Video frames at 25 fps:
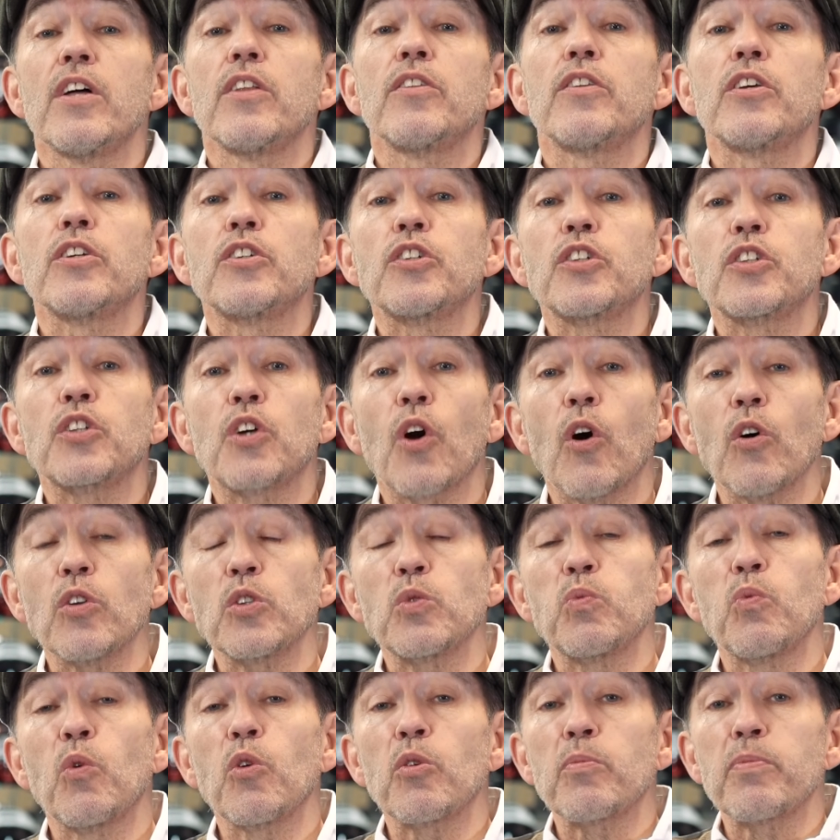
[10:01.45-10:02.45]
The
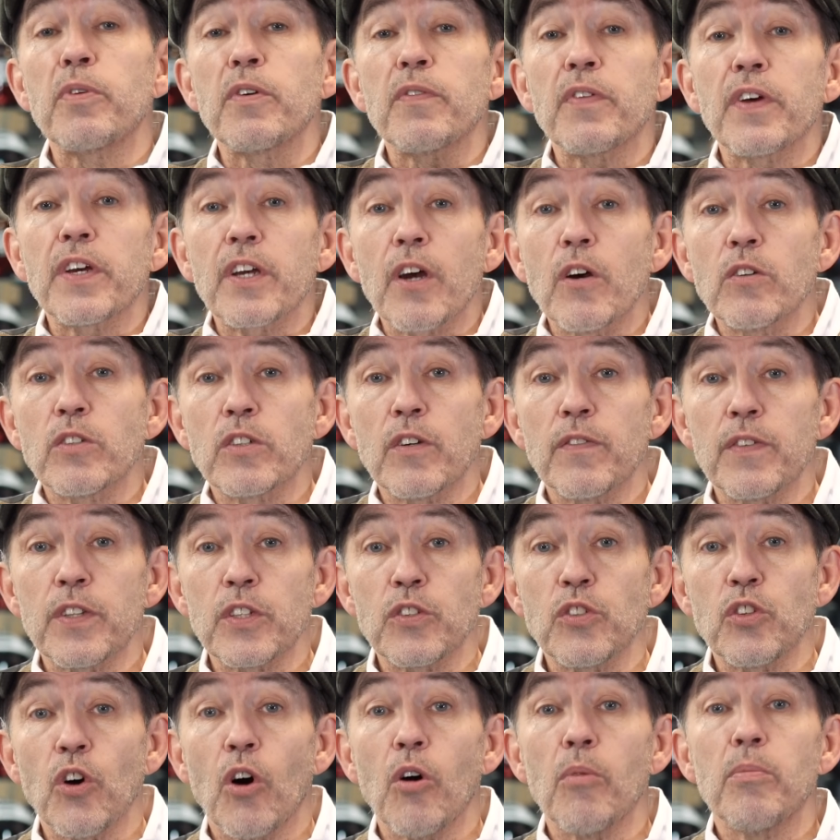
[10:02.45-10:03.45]
Scott waterproof that goes over the
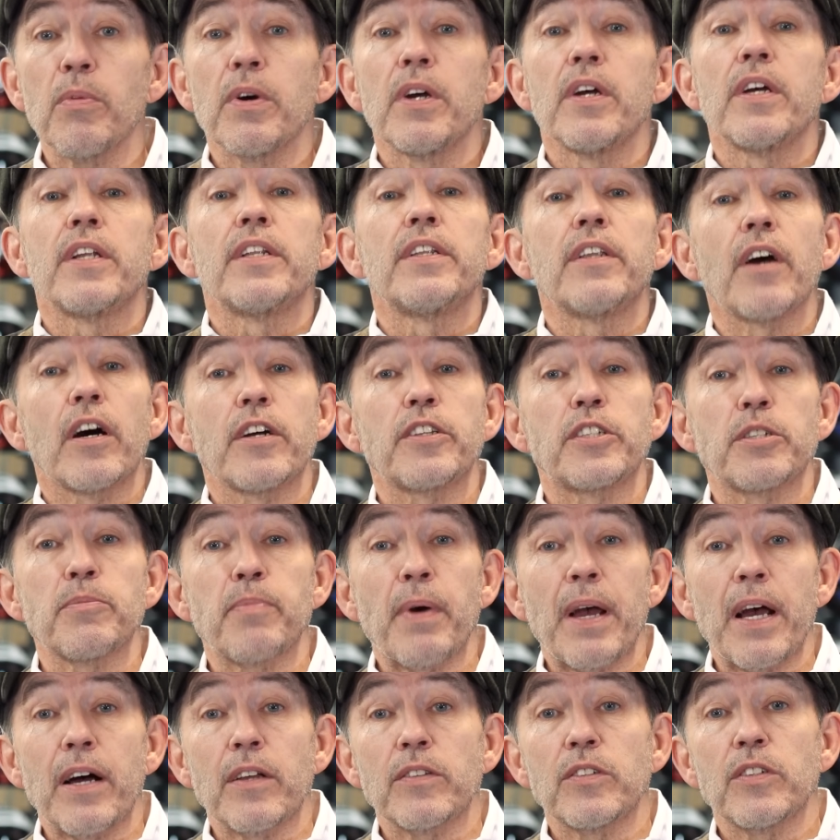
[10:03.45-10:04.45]
top,
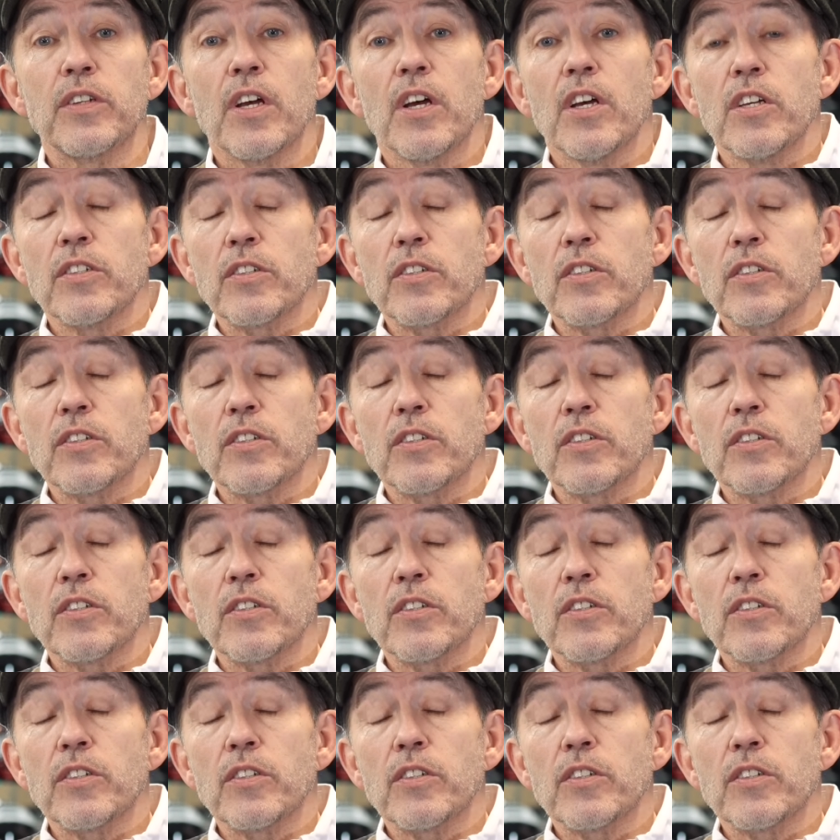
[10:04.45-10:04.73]
£90.